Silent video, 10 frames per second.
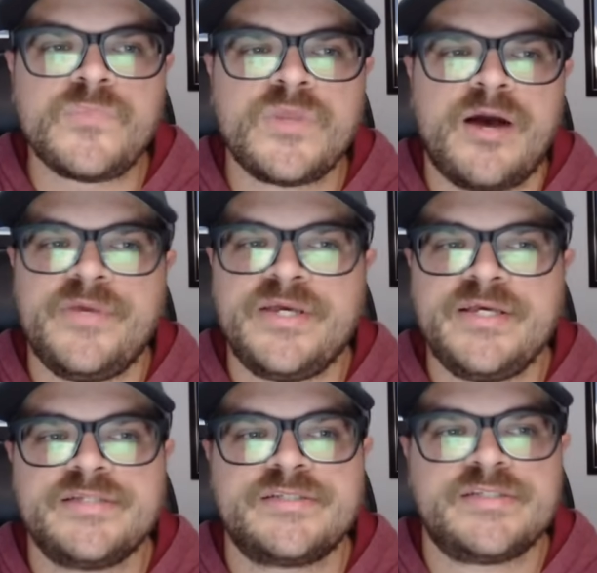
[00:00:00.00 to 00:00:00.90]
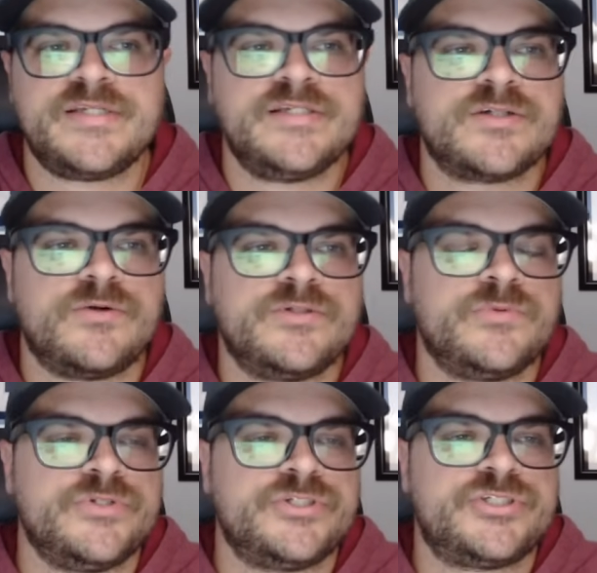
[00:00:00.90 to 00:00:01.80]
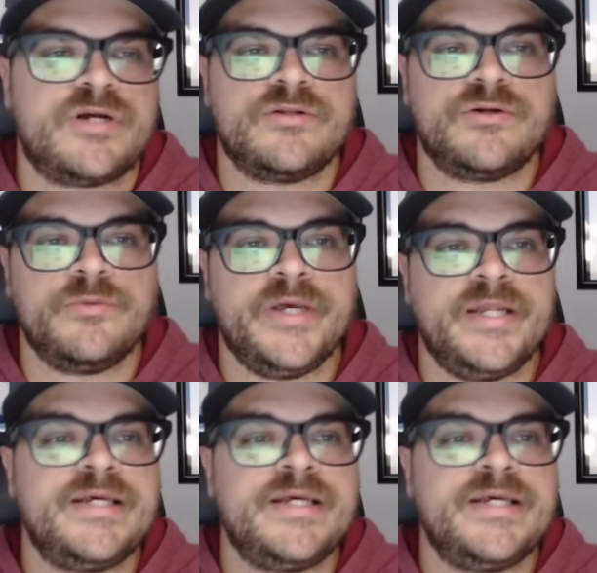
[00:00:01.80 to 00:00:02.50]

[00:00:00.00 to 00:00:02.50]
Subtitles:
But he is always willing to share a little bit.